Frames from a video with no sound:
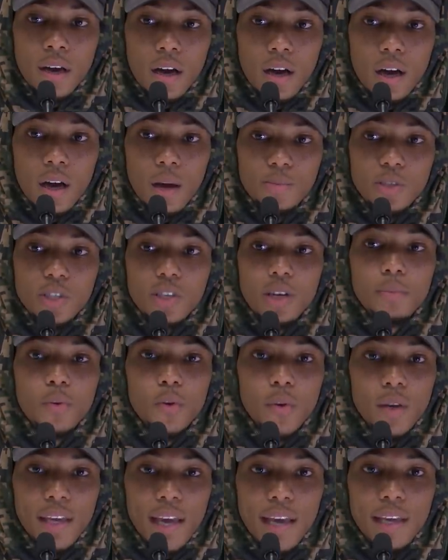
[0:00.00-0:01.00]
um, just
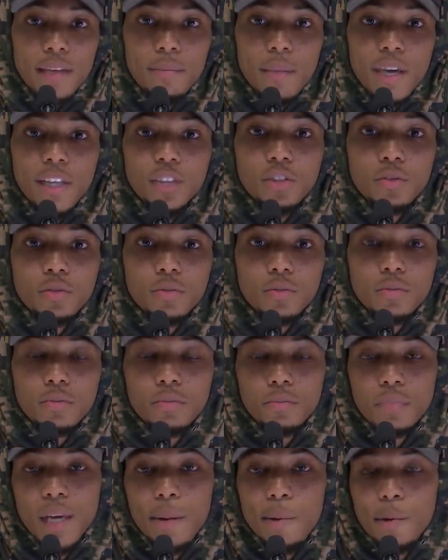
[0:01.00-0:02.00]
communicating makes you
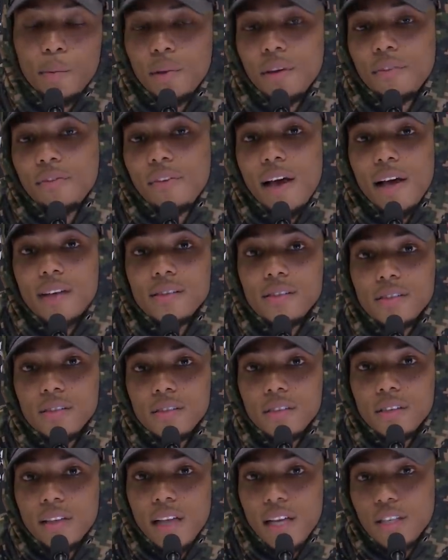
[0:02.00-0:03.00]
be able to play faster,
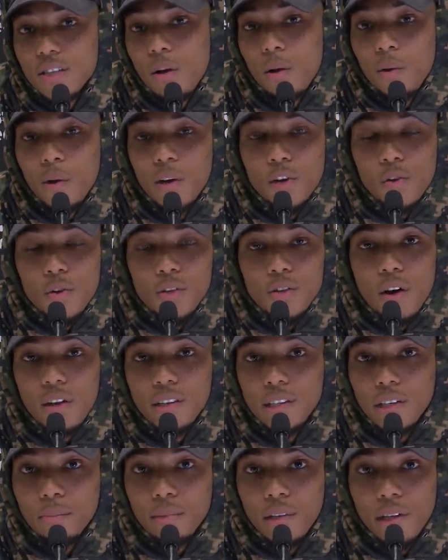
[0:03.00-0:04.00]
and that's all you want to do is go
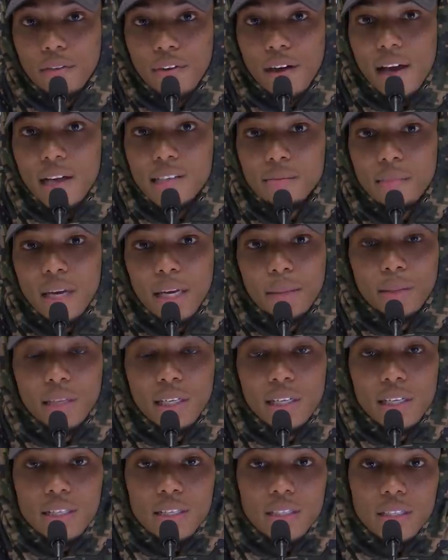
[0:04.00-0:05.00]
out there and play fast and make
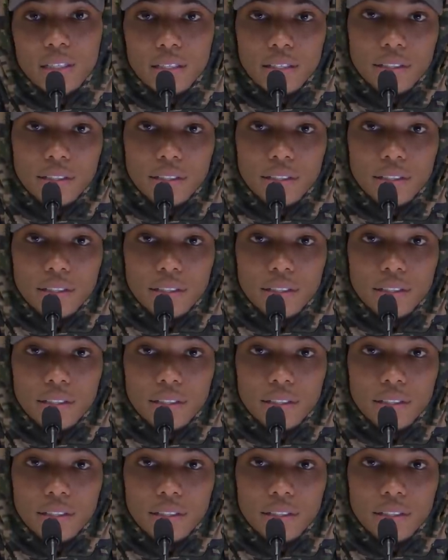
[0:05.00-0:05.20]
plays.